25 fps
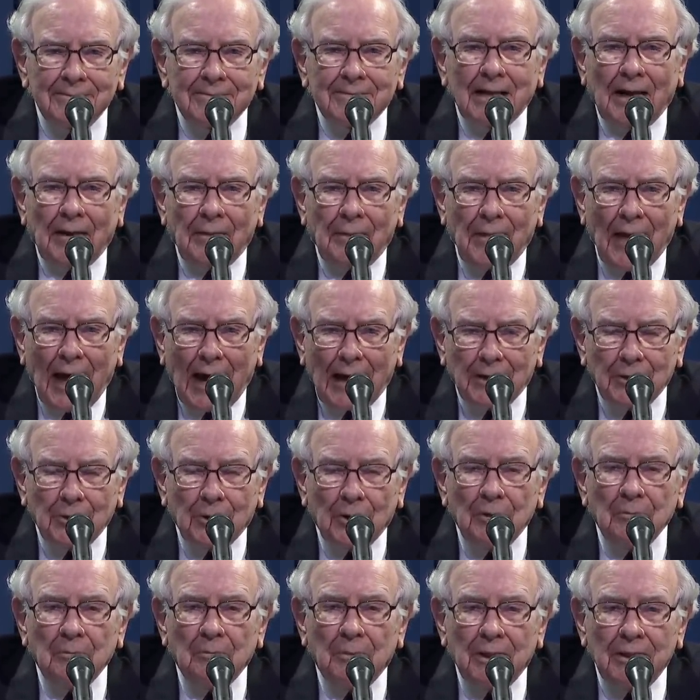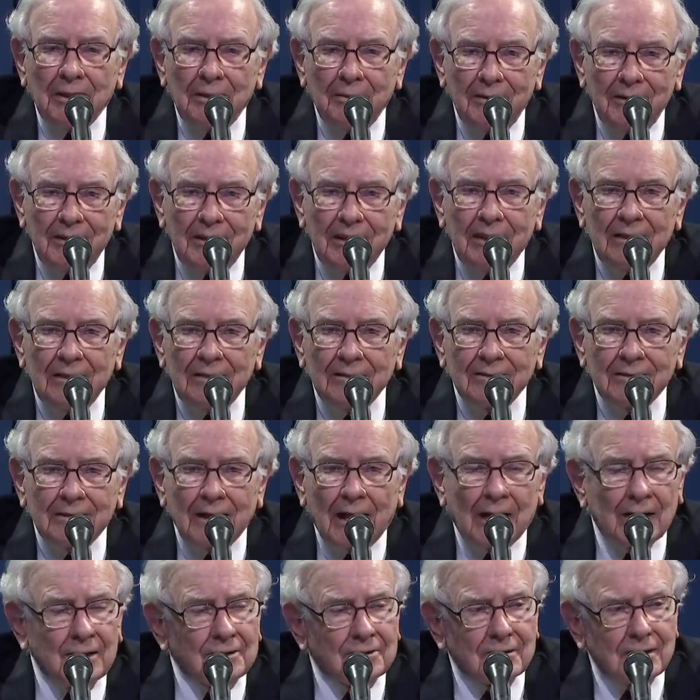not that good, but it is
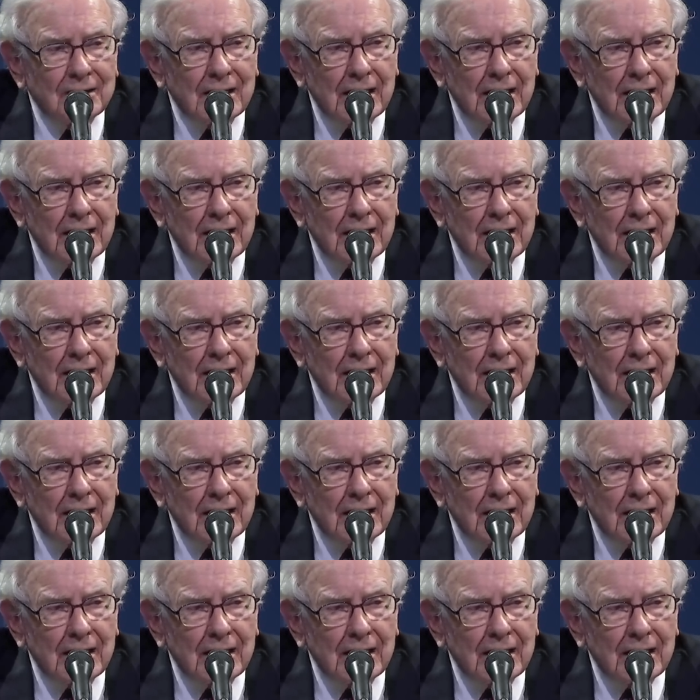not as